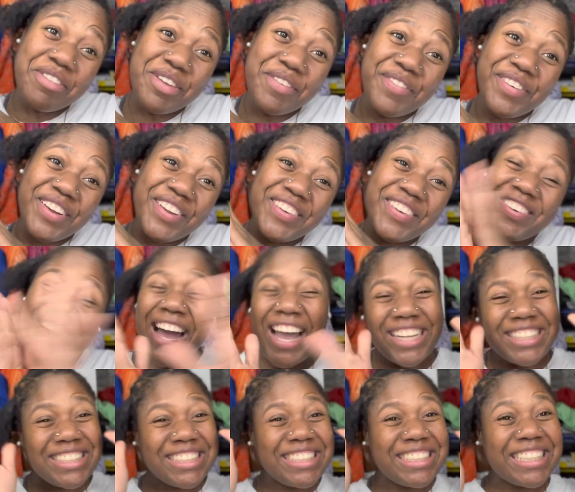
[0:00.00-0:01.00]
For you guys,
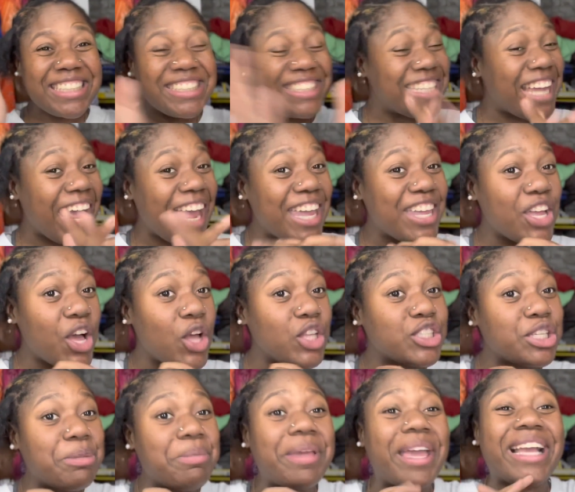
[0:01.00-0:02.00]
and today y'all is
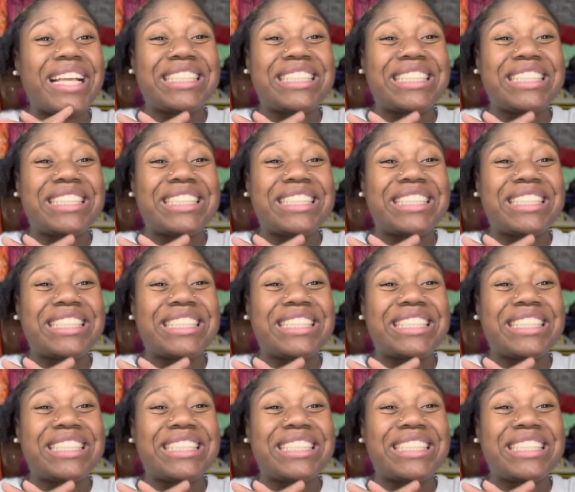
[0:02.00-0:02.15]
gonna be a